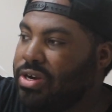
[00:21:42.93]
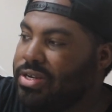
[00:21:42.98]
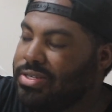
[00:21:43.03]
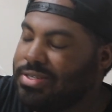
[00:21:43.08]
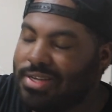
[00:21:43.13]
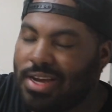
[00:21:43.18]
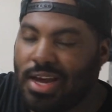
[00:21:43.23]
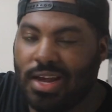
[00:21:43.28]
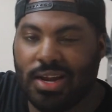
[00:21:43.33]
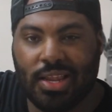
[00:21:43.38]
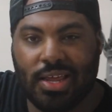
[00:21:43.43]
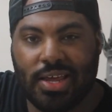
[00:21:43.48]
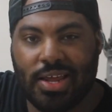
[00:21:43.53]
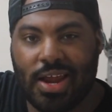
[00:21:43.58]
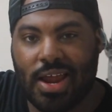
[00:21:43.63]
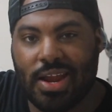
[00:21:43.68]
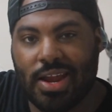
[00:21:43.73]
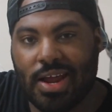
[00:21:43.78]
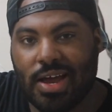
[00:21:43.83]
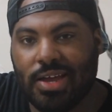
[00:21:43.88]
It's kind of late
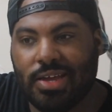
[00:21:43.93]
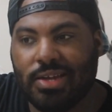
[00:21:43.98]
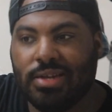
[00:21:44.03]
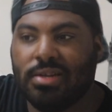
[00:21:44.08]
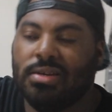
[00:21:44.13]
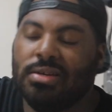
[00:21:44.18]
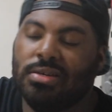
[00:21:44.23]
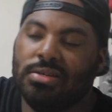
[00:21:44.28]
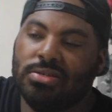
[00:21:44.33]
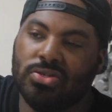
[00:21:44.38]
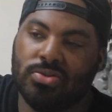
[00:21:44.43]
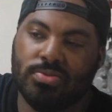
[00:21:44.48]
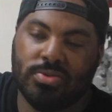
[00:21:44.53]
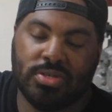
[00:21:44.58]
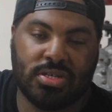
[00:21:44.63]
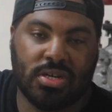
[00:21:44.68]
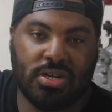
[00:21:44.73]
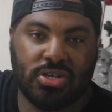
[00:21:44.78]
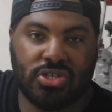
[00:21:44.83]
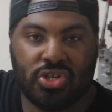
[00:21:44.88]
at night. I'm
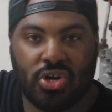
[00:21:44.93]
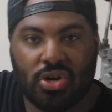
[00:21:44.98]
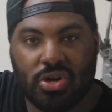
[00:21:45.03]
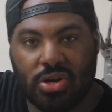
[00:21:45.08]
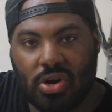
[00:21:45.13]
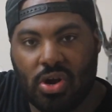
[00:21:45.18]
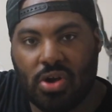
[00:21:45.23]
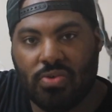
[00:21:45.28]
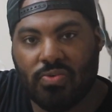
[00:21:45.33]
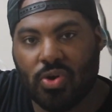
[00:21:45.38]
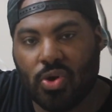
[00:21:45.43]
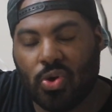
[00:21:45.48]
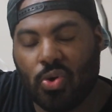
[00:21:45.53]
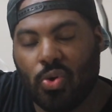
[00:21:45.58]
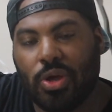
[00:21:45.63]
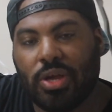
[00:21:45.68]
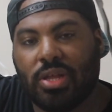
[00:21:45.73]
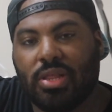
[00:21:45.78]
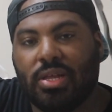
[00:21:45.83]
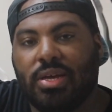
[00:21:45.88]
just going to turn it on real
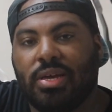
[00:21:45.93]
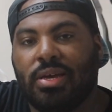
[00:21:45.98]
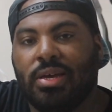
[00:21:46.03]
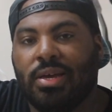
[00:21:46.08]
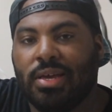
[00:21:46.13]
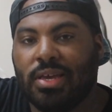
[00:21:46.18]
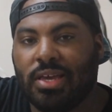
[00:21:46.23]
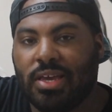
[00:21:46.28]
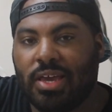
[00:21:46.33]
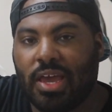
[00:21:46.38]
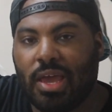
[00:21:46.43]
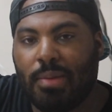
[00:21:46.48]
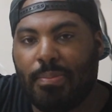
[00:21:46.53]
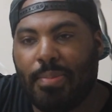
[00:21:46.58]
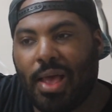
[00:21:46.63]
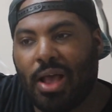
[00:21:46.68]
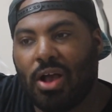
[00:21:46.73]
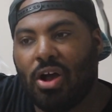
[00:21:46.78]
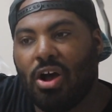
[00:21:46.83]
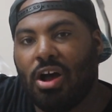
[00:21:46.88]
quickly, take it
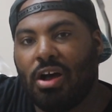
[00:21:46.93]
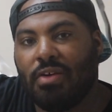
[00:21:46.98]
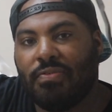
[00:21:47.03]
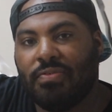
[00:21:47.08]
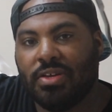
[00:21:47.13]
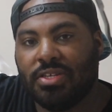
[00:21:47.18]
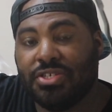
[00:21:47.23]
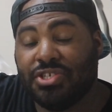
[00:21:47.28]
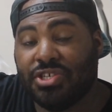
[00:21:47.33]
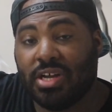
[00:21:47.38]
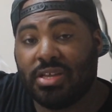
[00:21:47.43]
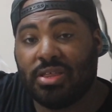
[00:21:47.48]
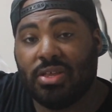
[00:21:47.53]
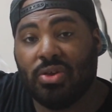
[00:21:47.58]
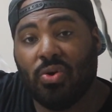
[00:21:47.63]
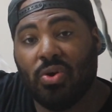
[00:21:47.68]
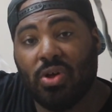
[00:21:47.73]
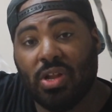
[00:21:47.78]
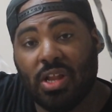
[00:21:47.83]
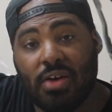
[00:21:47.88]
back off, check
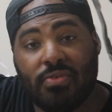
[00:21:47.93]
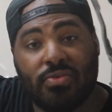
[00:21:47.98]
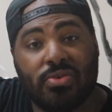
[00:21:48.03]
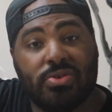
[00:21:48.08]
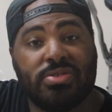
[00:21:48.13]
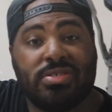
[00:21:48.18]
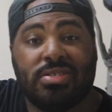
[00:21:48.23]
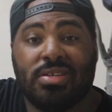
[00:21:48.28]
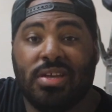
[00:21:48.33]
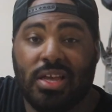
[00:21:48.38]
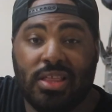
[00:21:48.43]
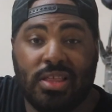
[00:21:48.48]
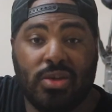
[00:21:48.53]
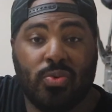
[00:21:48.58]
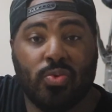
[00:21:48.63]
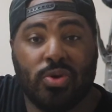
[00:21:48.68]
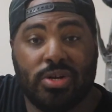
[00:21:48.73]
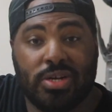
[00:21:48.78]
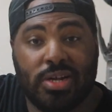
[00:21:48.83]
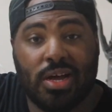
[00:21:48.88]
the oil levels, and then
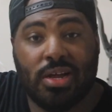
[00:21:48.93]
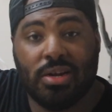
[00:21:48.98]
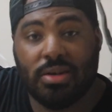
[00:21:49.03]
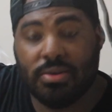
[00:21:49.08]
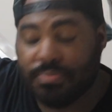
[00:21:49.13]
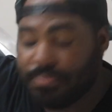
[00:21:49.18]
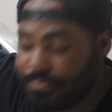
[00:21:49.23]
we're done.